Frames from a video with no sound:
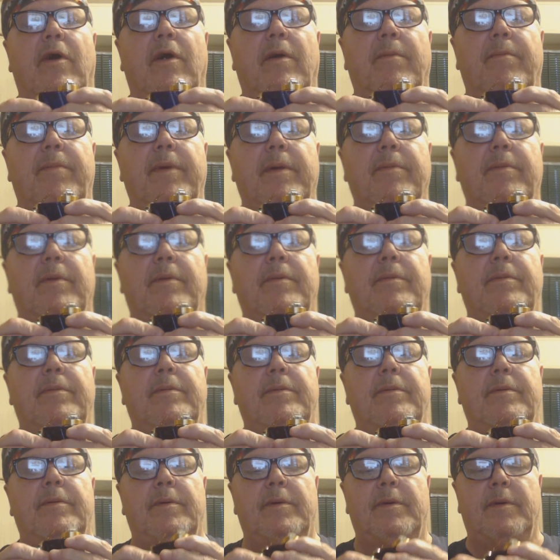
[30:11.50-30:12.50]
are, people.
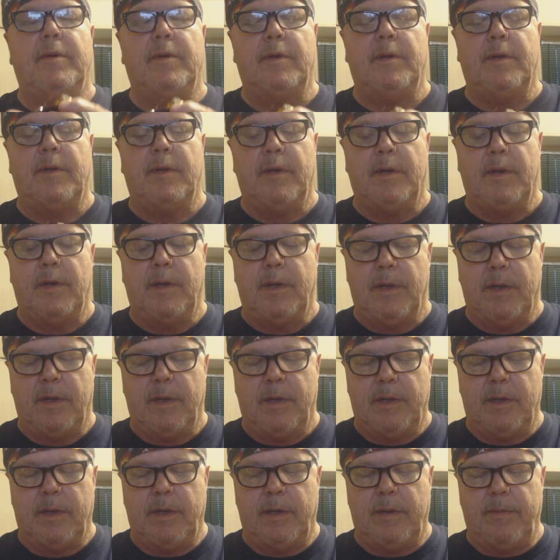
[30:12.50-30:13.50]

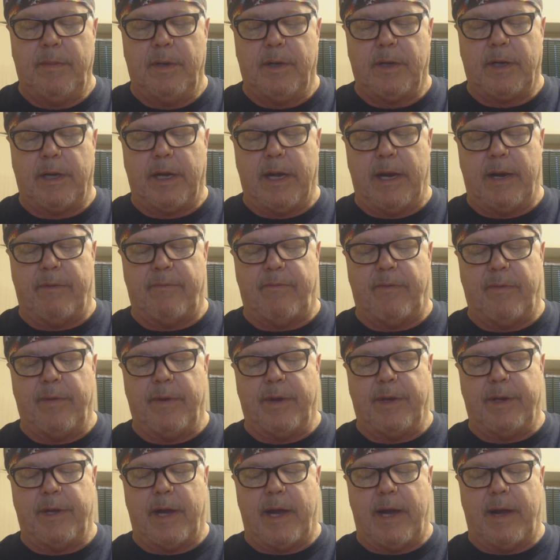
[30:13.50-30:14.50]
Let me look at it
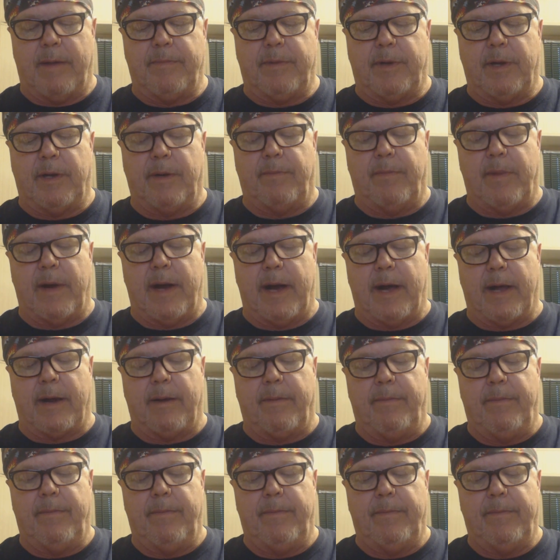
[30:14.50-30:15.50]
from the top to the
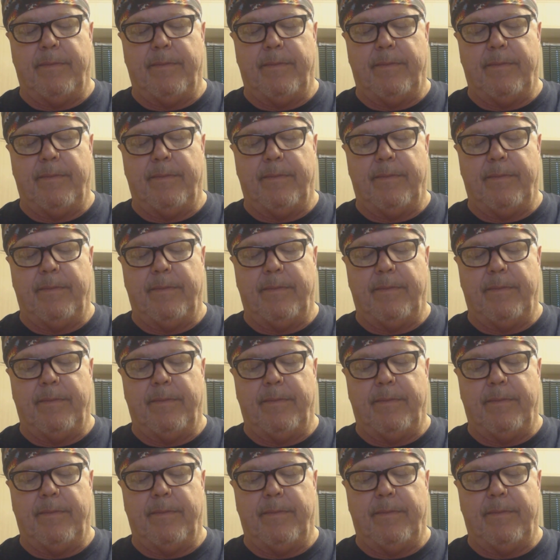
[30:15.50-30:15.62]
bottom.